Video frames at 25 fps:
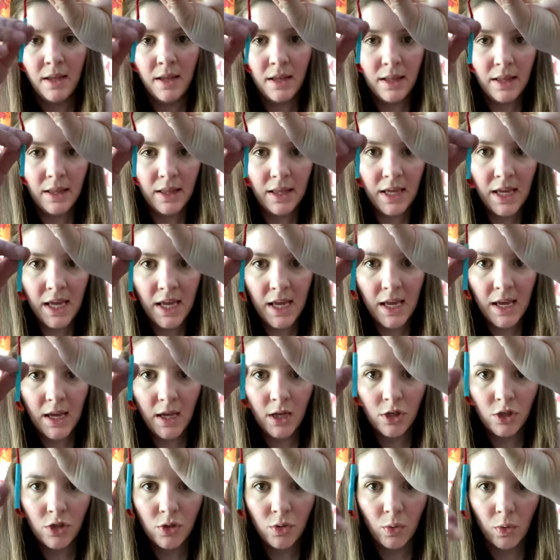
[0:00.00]
The
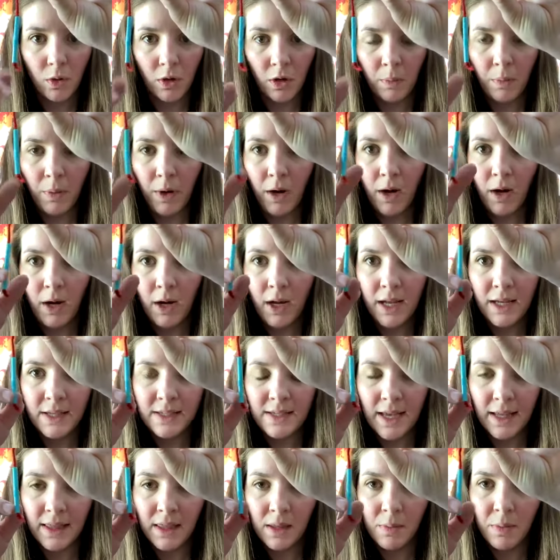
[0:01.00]
shorter part is
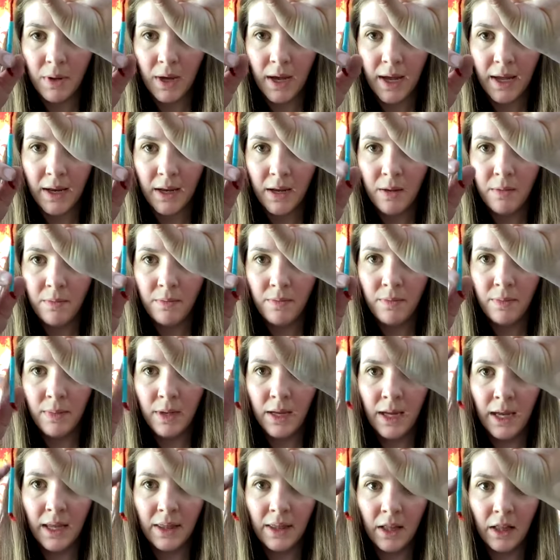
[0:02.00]
at the bottom
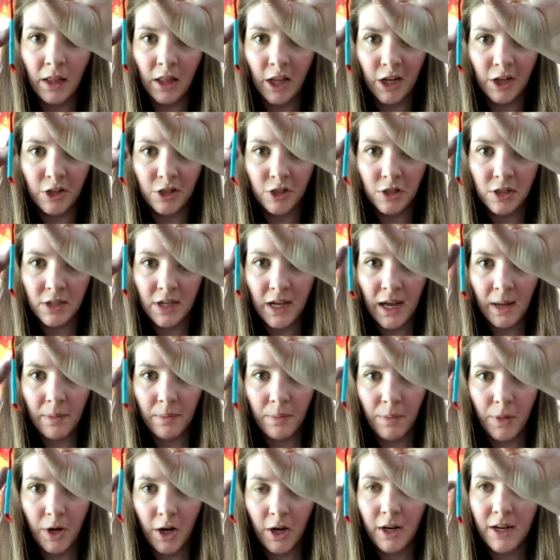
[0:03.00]
and the larger
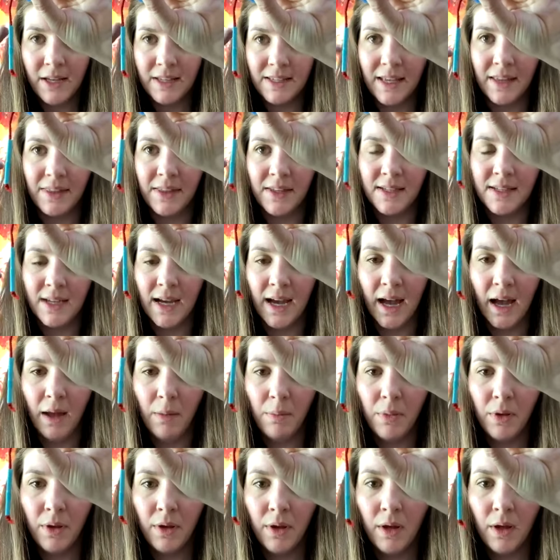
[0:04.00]
top part is at the
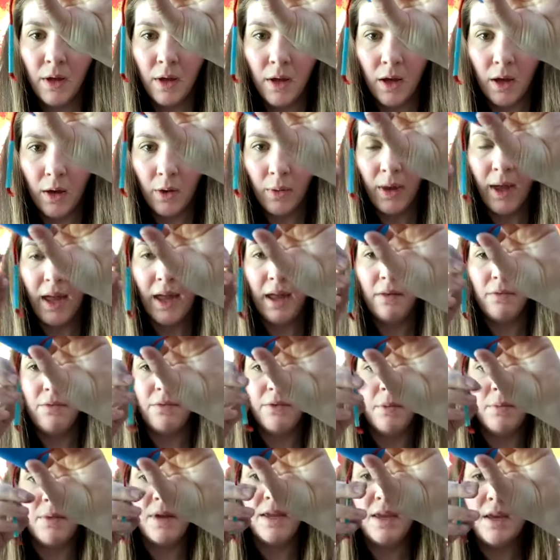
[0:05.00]
top. Okay,
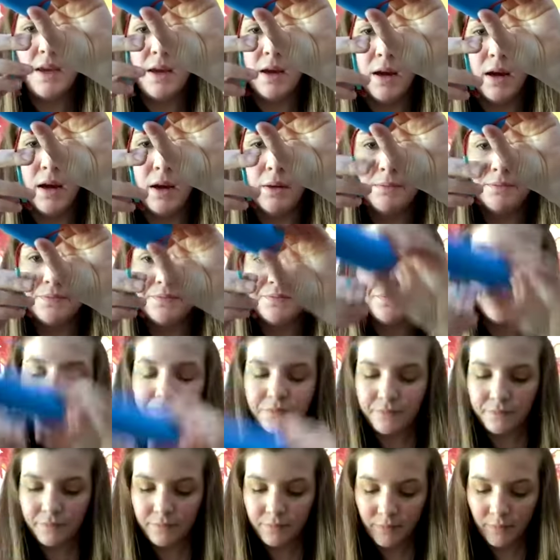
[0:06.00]
from here,
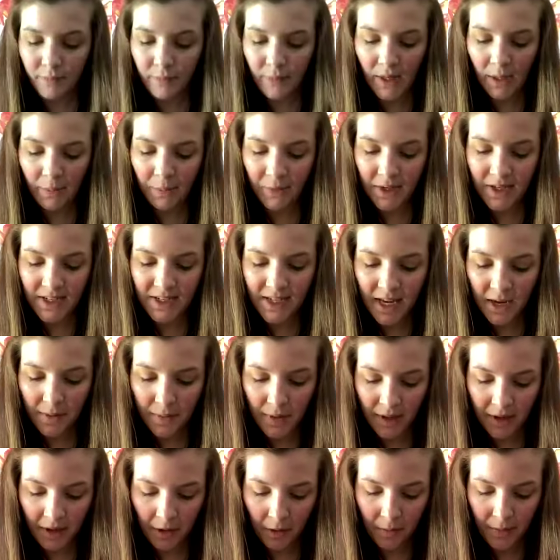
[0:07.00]
I'm gonna take my
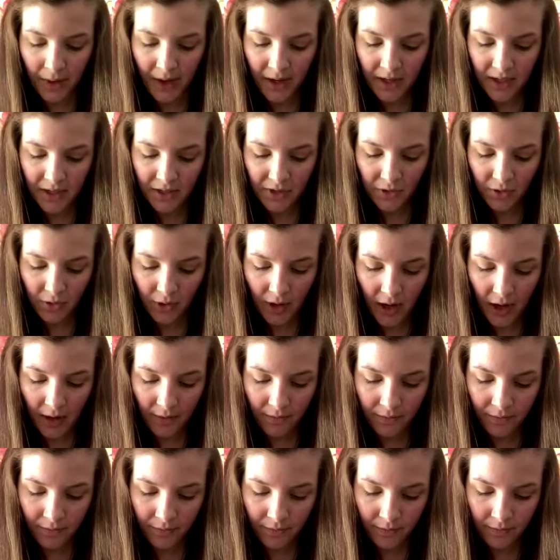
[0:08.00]
little bendy straw
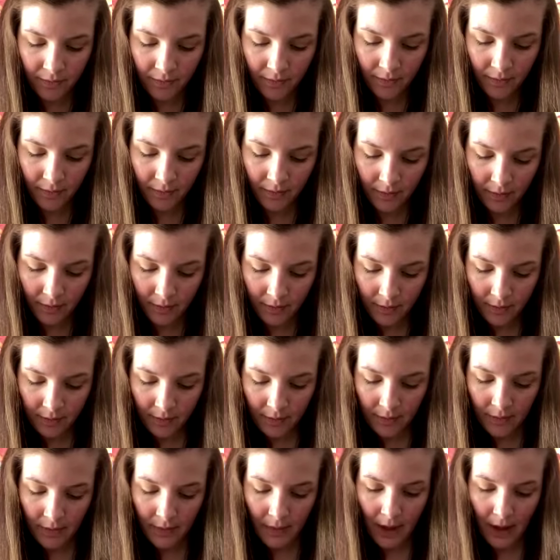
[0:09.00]

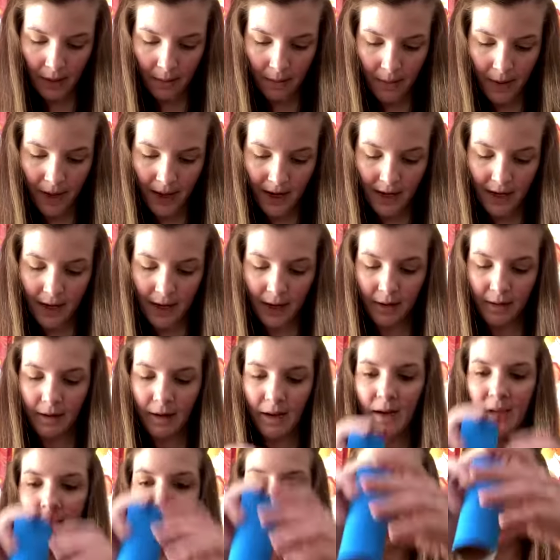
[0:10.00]
and bend it,
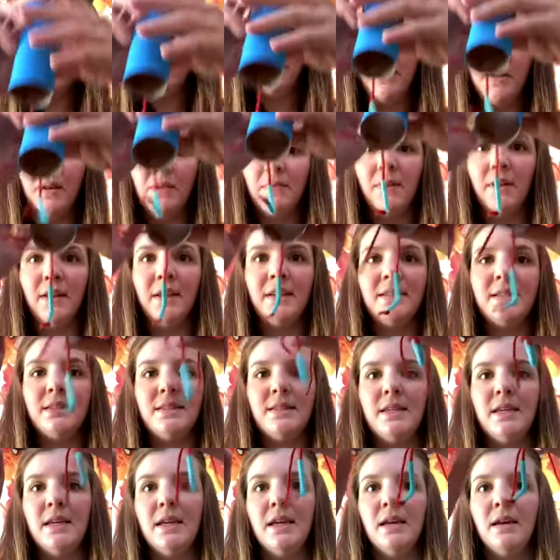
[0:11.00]
and now you can really
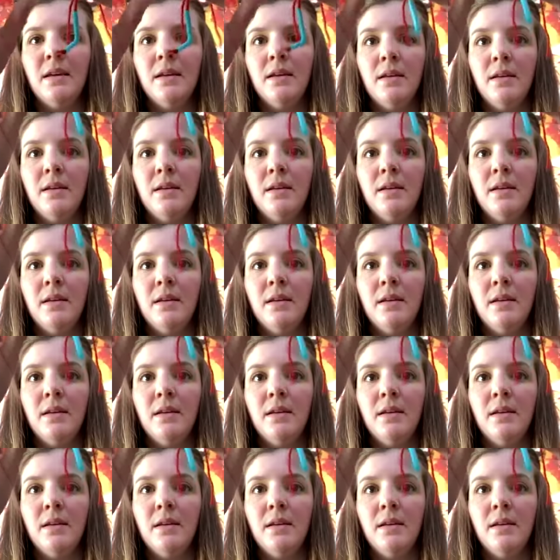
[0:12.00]
see